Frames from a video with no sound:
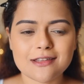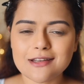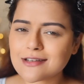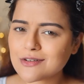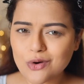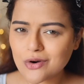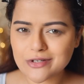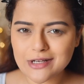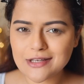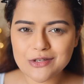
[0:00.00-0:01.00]
they did
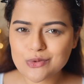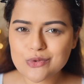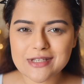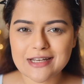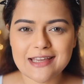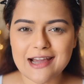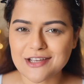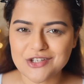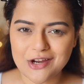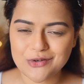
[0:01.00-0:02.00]
not really use any
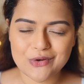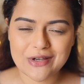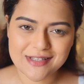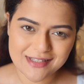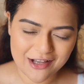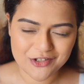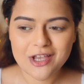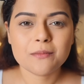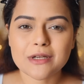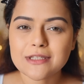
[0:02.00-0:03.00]
eyeshadow as such.
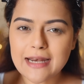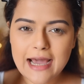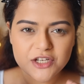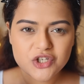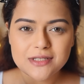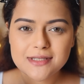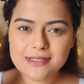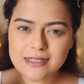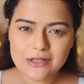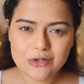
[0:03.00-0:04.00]
But the lashes
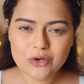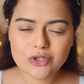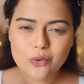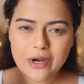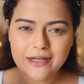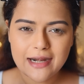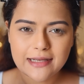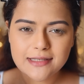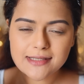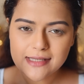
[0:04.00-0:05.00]
still looked quite
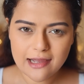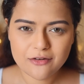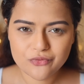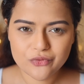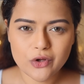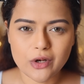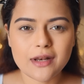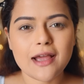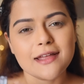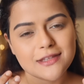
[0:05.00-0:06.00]
nice and full.
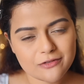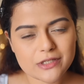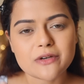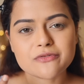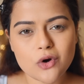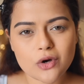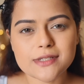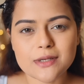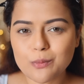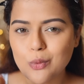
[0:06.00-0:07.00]
And there was, of
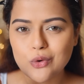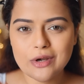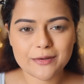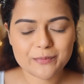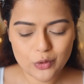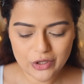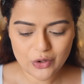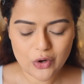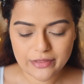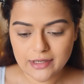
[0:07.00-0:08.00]
course, a bold lip
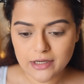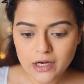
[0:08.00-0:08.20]
going on there.